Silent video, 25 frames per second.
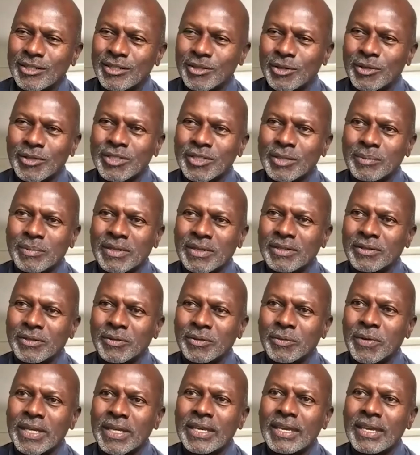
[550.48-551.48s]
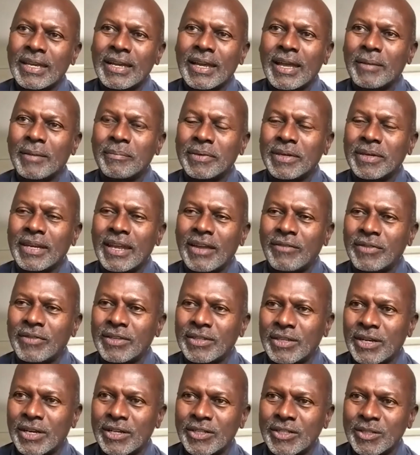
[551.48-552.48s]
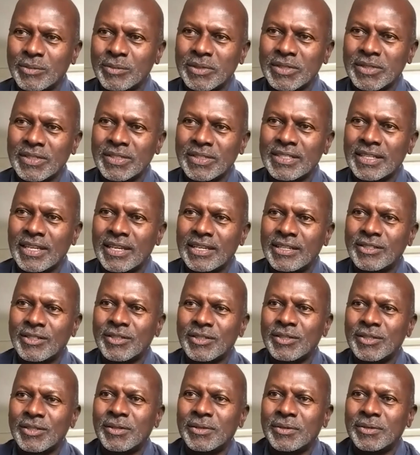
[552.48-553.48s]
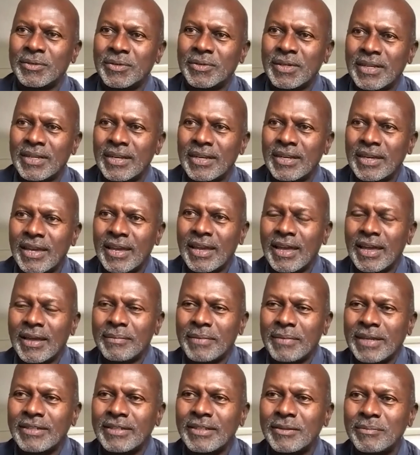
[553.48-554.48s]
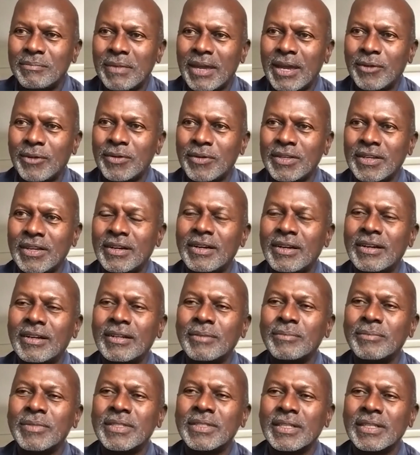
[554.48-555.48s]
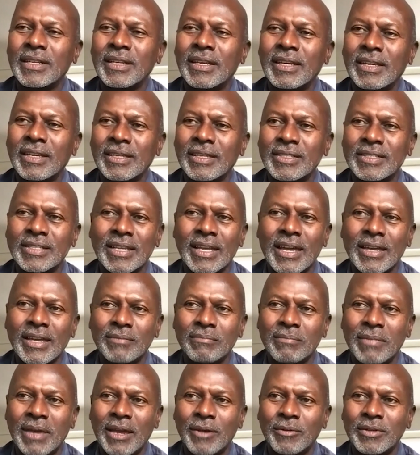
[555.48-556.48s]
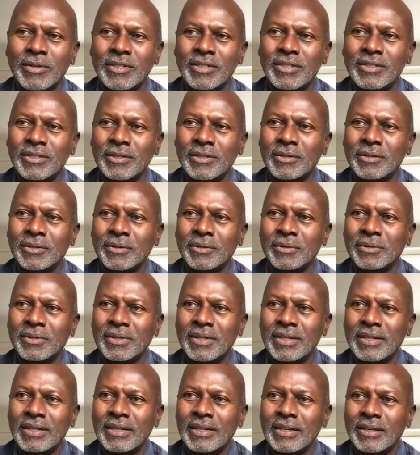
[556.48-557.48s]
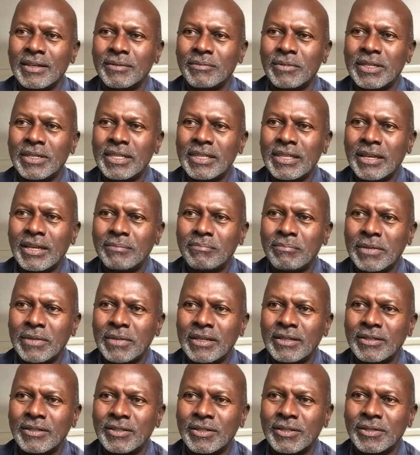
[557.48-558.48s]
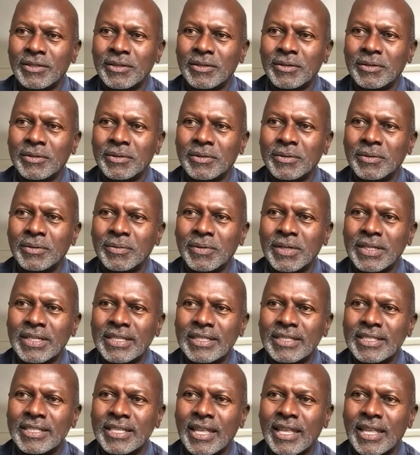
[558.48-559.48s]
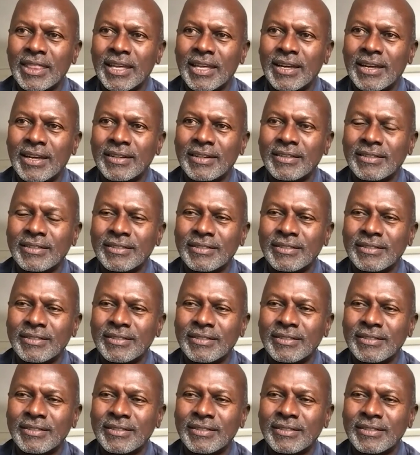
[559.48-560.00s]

the hospital, waking up and having your husband say to you, I didn't marry your arms and legs, I married you. What did that mean to you when he said that?